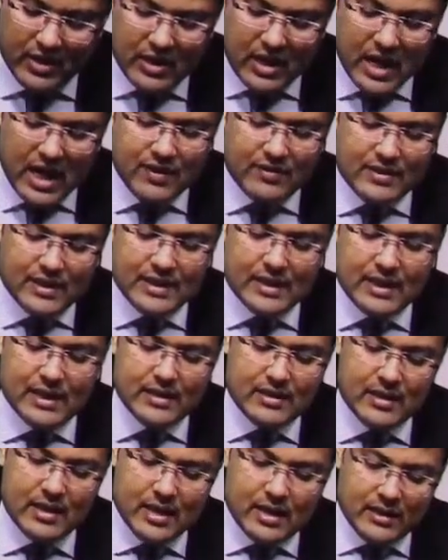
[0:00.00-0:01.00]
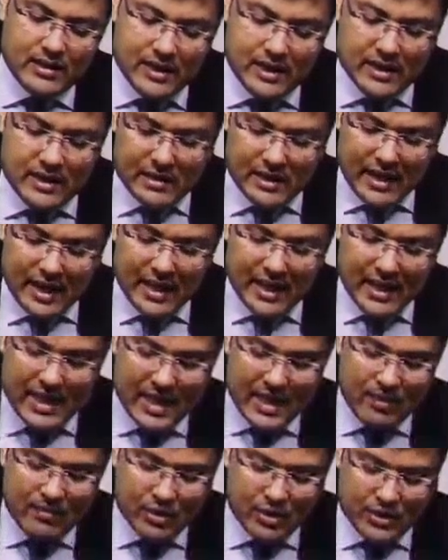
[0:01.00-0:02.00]
After that, there is
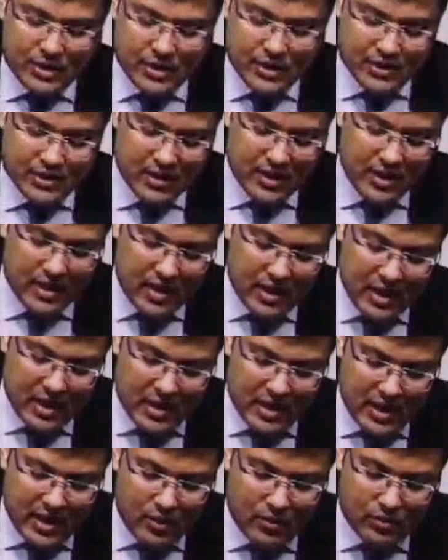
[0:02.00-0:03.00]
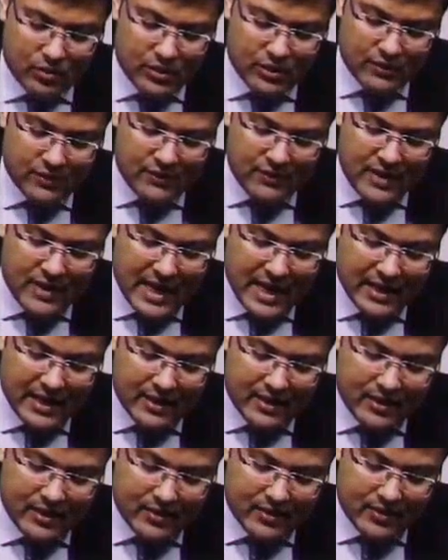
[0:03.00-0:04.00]
ecchymosis around the flank.